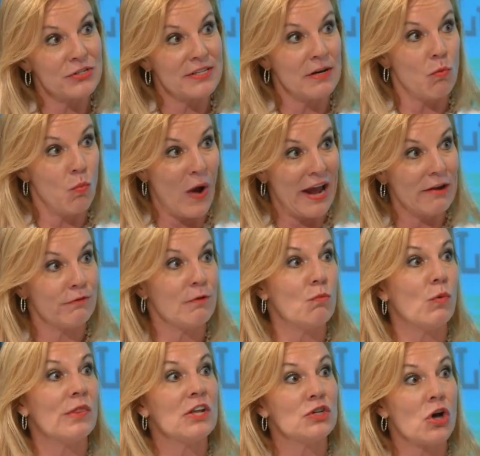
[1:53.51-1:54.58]
person away from
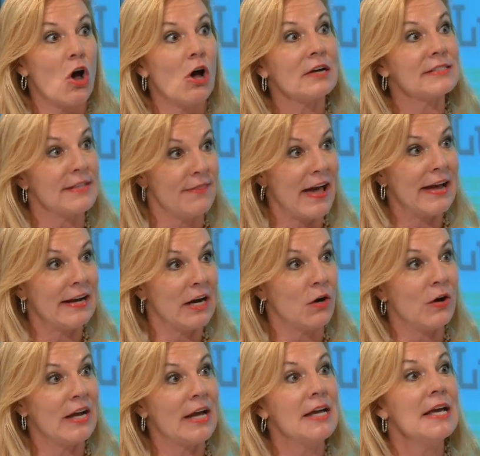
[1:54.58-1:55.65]
with the dogs in that
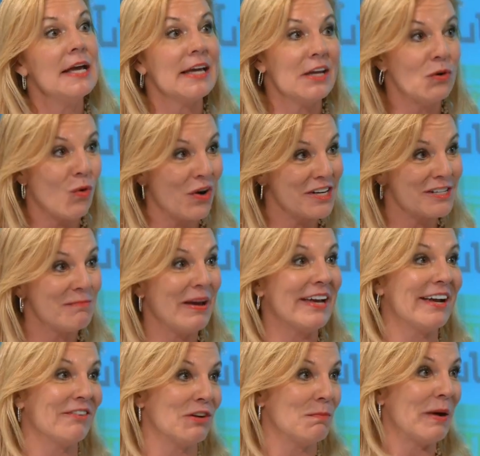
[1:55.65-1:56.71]
area in order to
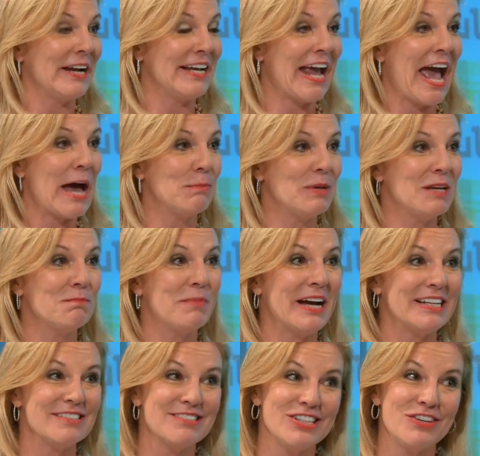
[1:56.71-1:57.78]
make everybody happy?
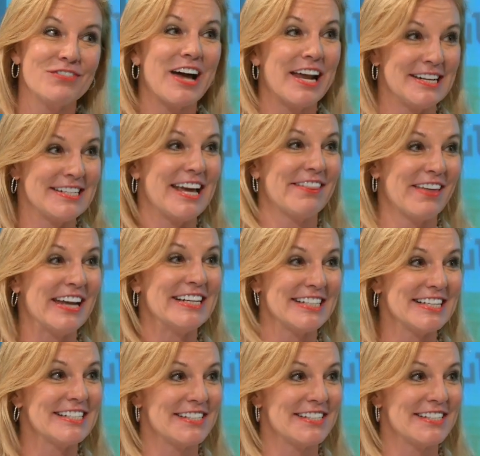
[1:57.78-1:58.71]
But you've got to take that in